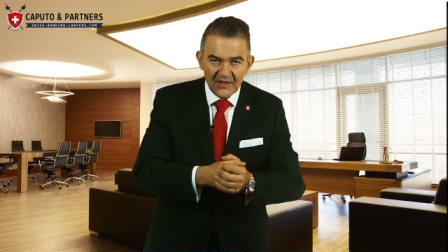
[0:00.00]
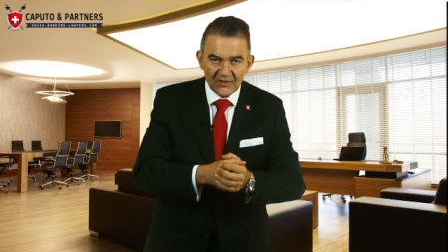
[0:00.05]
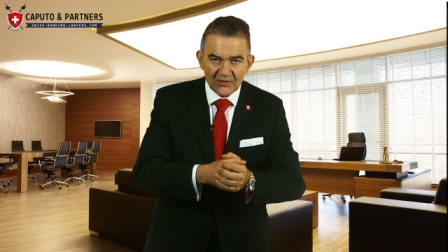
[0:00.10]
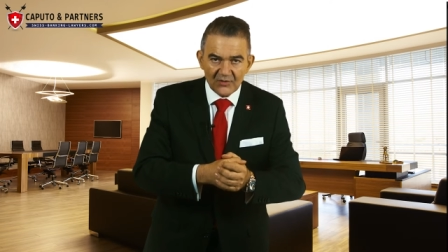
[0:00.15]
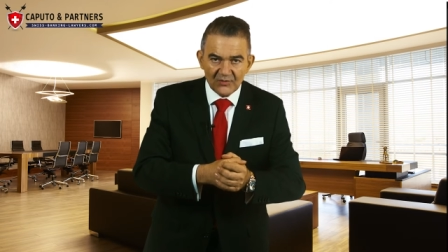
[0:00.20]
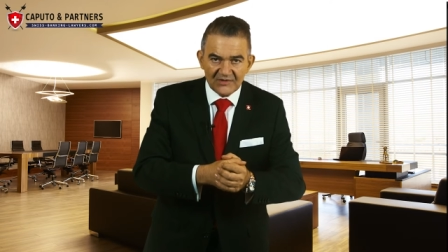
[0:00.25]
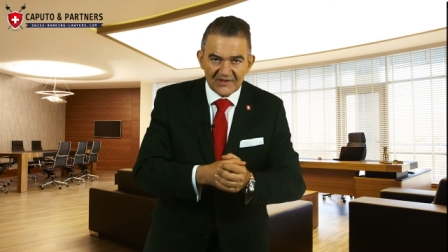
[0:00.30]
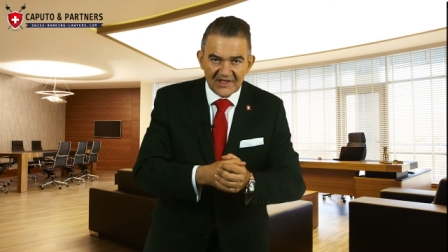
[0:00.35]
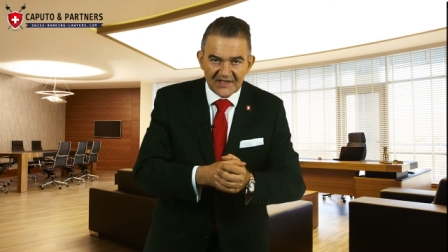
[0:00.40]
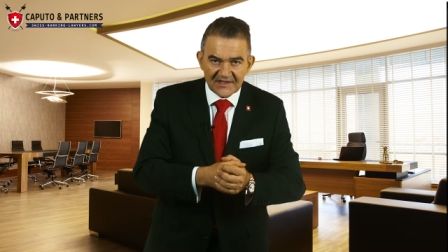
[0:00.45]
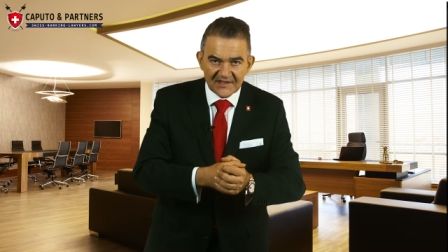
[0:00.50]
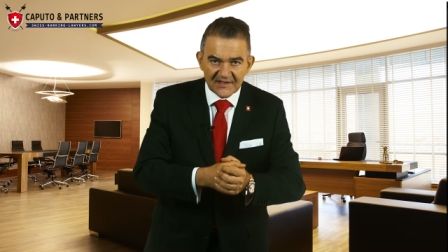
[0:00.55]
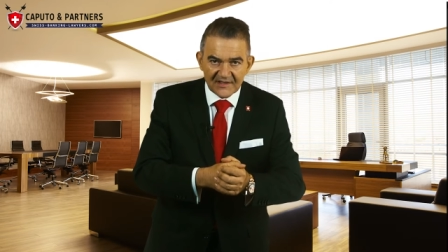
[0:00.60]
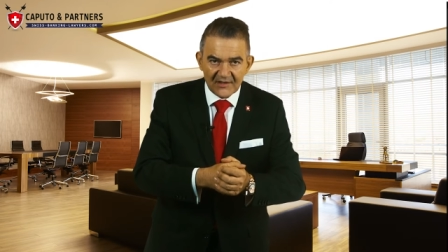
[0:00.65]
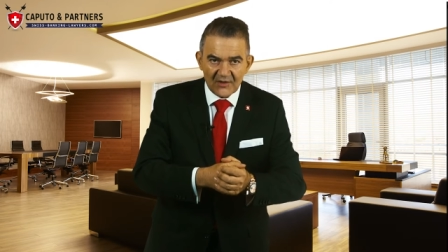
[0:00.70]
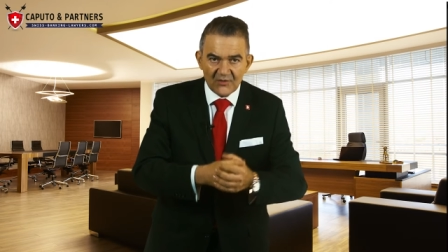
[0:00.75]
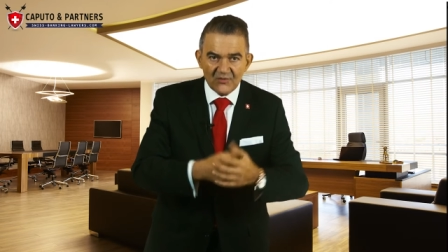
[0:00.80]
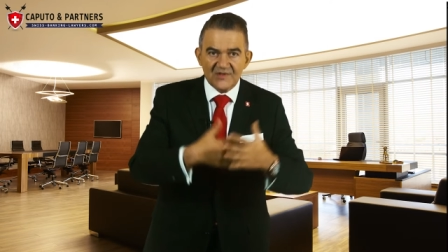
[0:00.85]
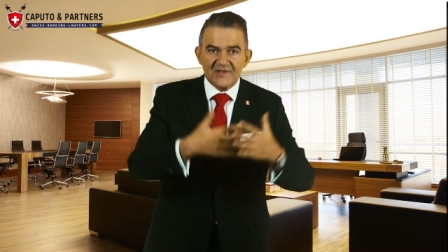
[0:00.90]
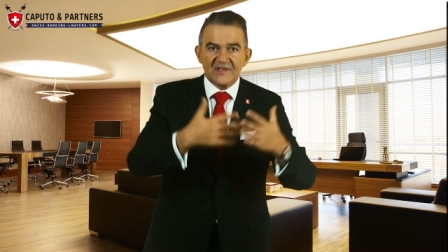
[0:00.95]
to
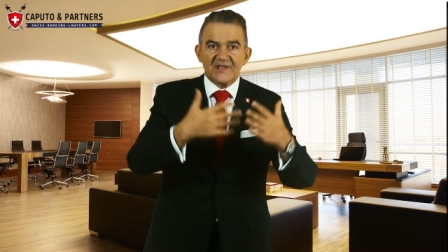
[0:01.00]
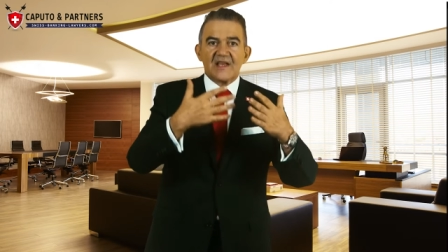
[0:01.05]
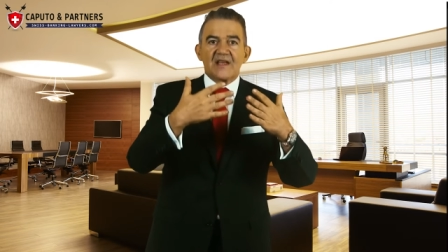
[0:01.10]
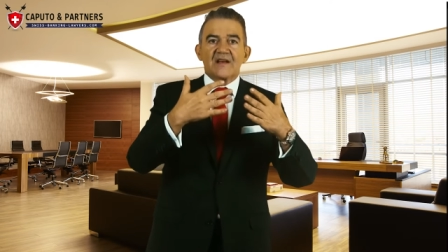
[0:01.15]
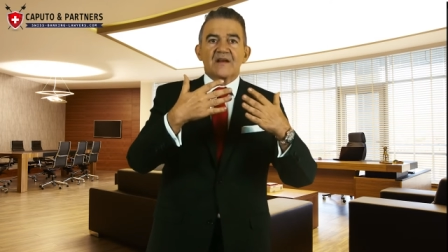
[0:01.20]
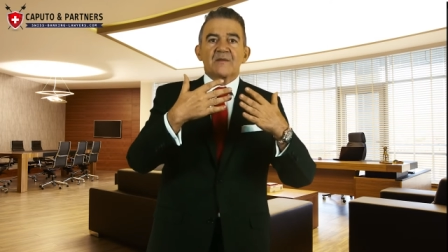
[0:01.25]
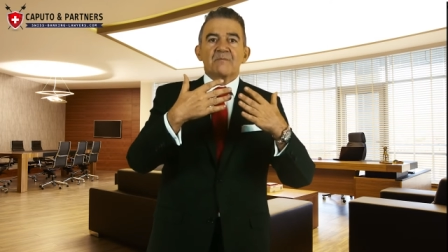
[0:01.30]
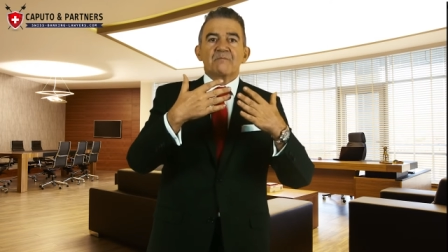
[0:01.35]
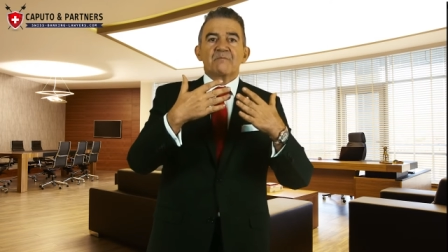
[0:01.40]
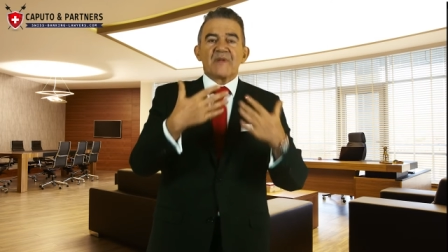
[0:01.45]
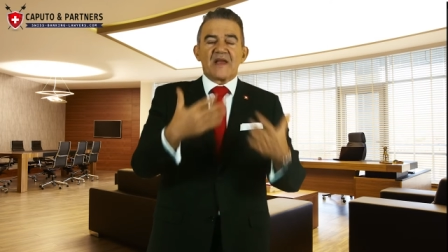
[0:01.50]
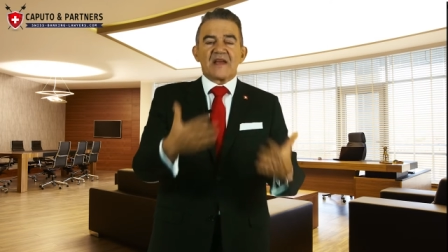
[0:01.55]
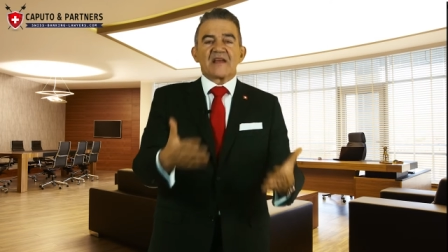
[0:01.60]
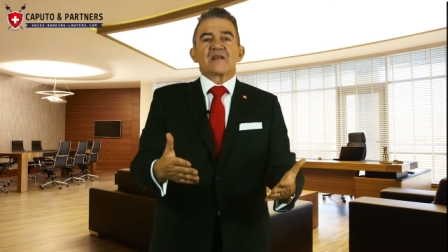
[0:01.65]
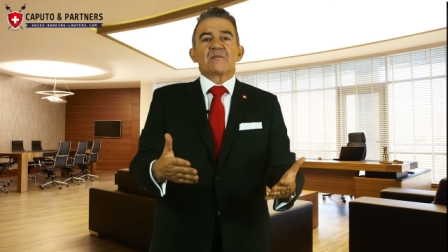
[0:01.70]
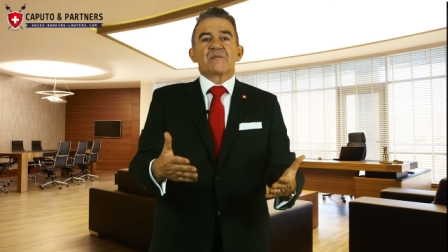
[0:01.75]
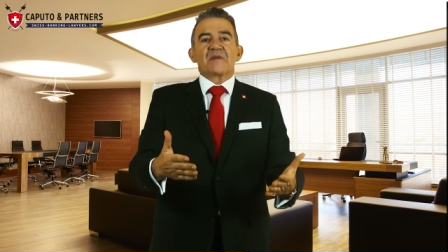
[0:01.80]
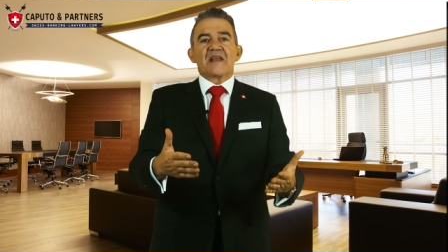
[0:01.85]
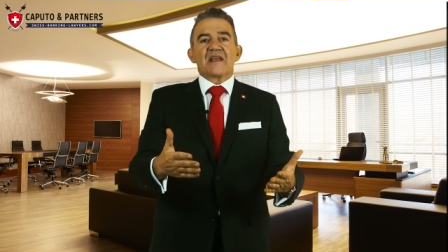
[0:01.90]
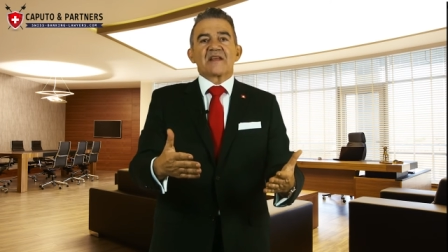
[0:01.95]
disclose their
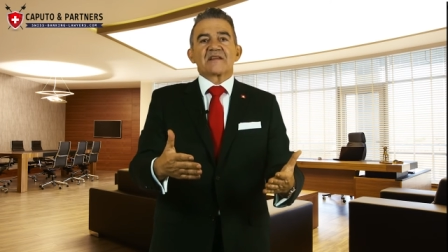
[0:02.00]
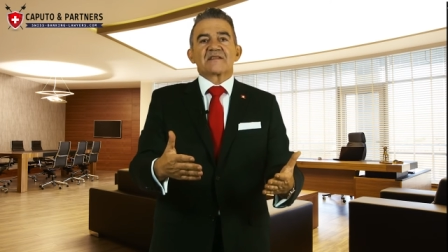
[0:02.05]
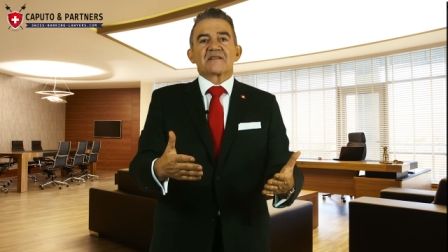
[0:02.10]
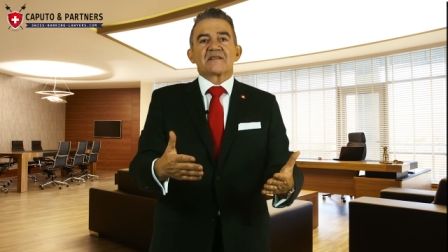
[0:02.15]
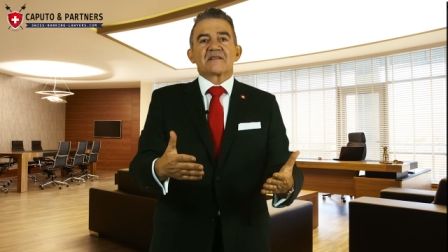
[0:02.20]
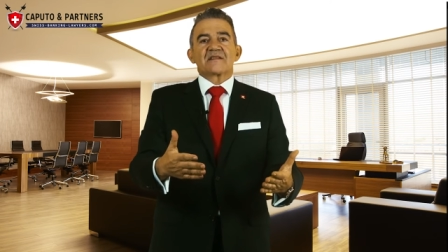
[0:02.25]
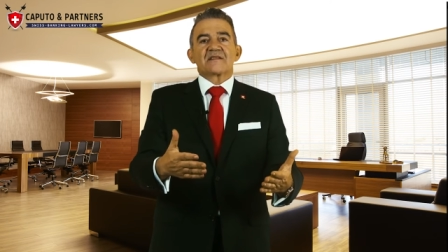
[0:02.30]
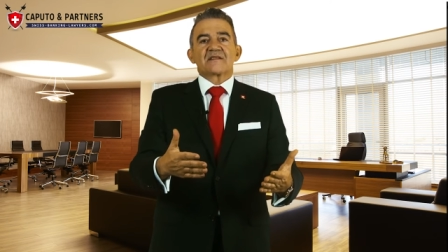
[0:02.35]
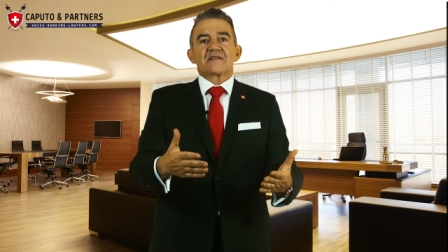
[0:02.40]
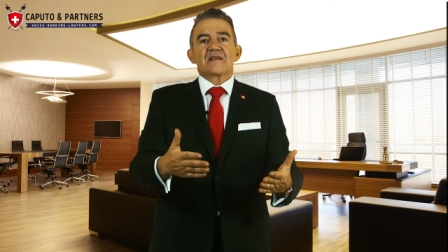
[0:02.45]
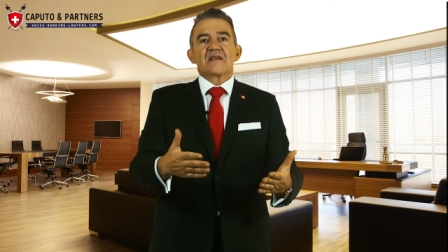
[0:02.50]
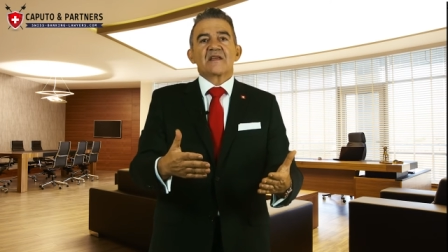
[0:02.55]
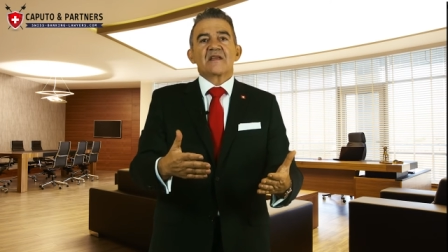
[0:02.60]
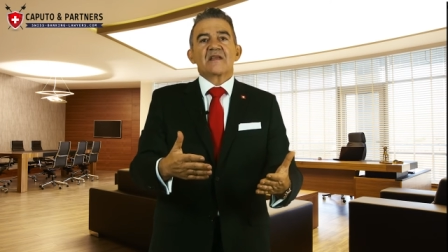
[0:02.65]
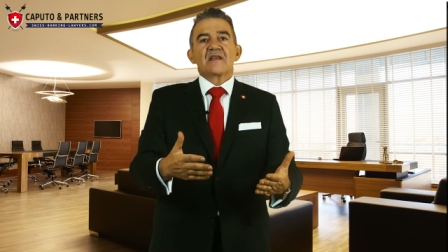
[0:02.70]
bankable assets